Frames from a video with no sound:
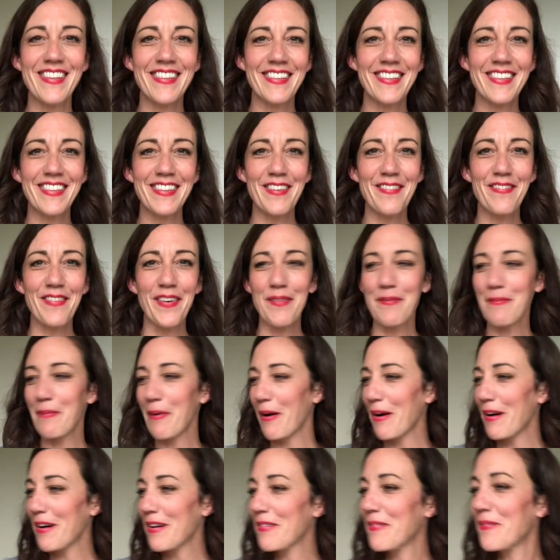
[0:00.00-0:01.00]
is the fun
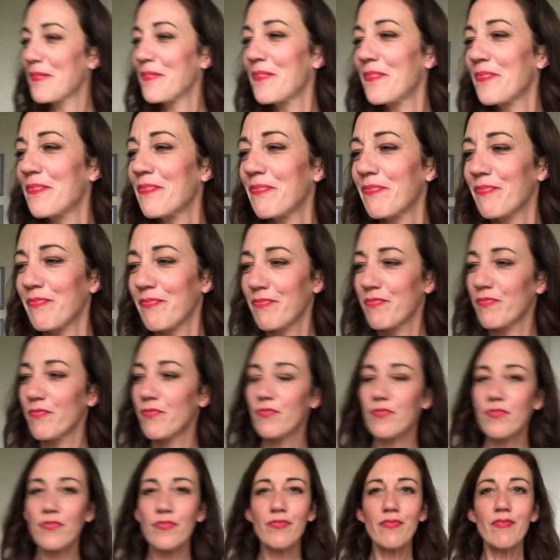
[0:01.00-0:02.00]
part.
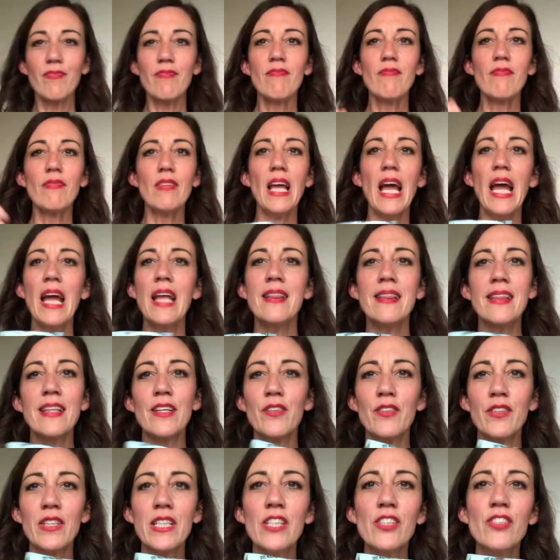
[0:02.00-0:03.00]
I
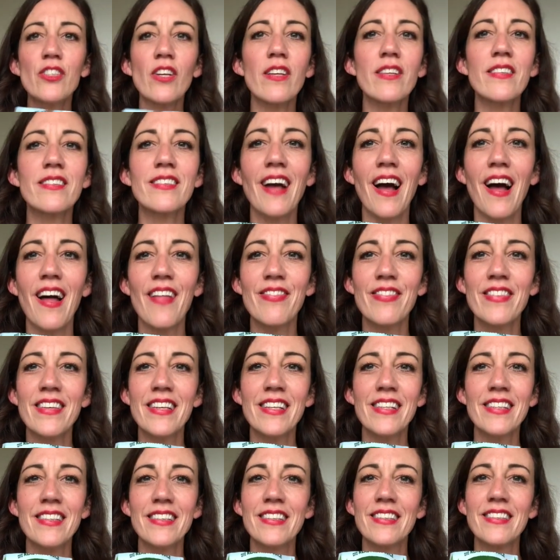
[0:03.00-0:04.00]
literally just got
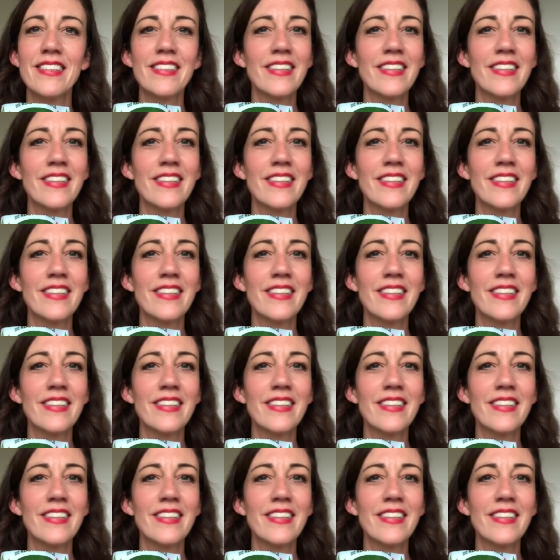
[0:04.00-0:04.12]
these